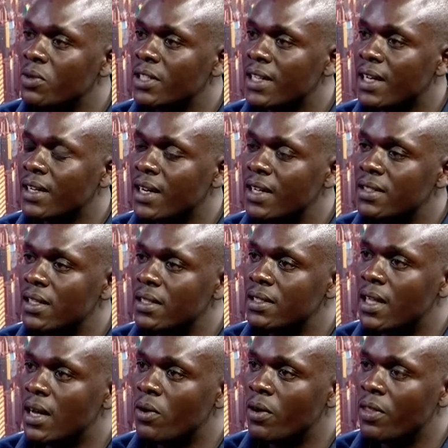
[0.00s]
It was a crisis
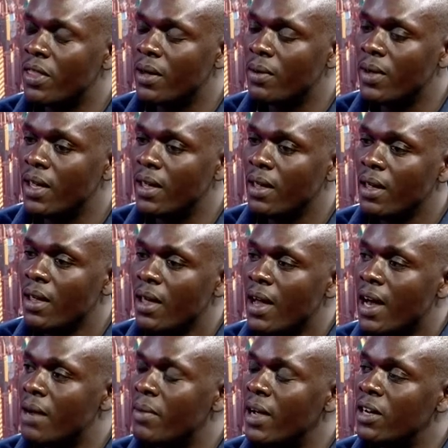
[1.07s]
that on the way.
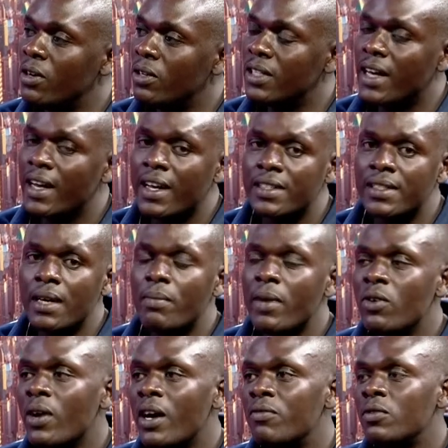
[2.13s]
And my doctor
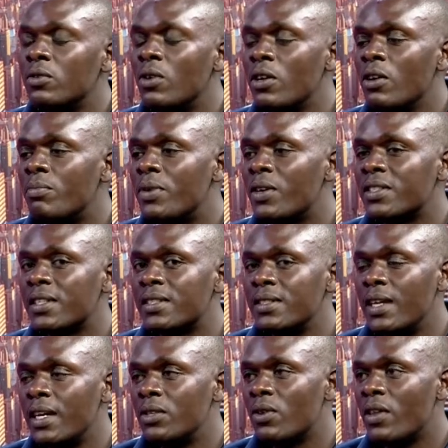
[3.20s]
anasema, you have to go your process
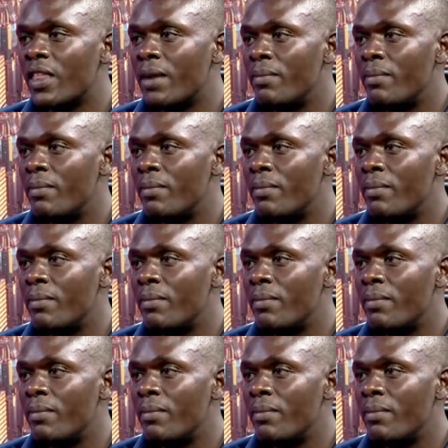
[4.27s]
inaitwa